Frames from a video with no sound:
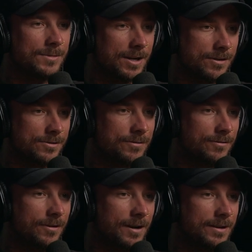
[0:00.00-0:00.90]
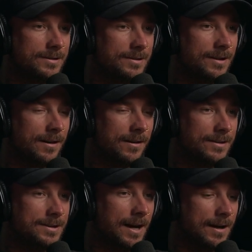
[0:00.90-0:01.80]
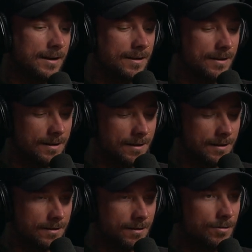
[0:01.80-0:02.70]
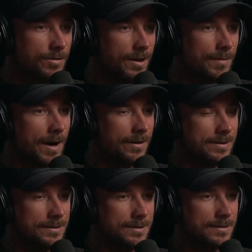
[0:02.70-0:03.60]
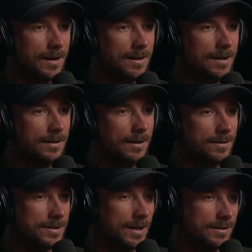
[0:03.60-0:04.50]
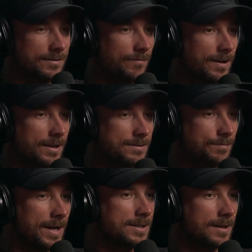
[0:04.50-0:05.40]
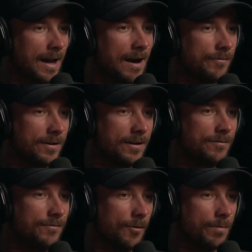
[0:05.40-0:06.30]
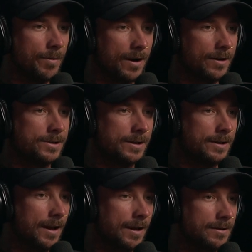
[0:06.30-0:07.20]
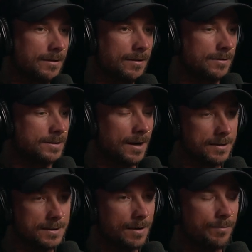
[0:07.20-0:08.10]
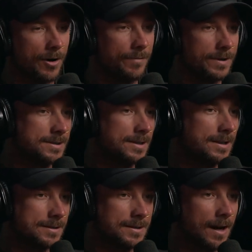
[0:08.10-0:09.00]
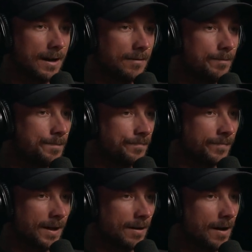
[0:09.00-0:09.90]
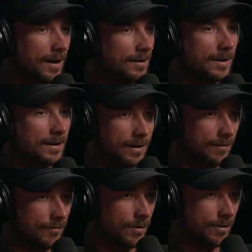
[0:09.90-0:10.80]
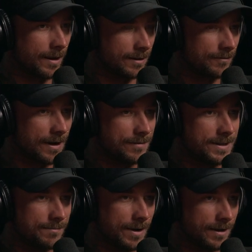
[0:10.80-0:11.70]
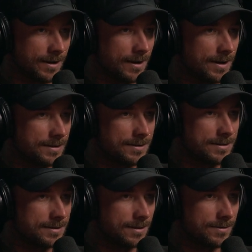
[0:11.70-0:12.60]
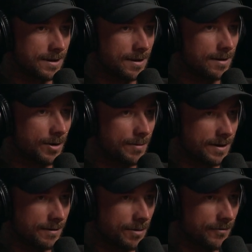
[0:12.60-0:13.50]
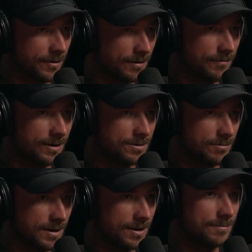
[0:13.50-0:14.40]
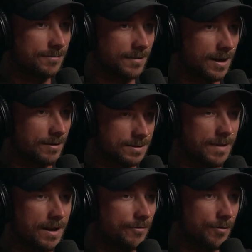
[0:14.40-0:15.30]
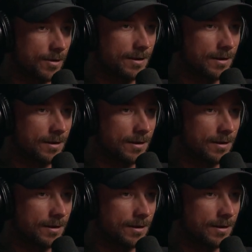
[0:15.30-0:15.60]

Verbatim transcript: changer for us. You yeah. know, it's got the cool thing about it is is like like you said, it's it's basically outfitted for production. Like tons of compartments inside. Oddly enough, with like the 510 Pelican cases, there's like a compartment that perfectly fits three of them. Like it was made for it. It's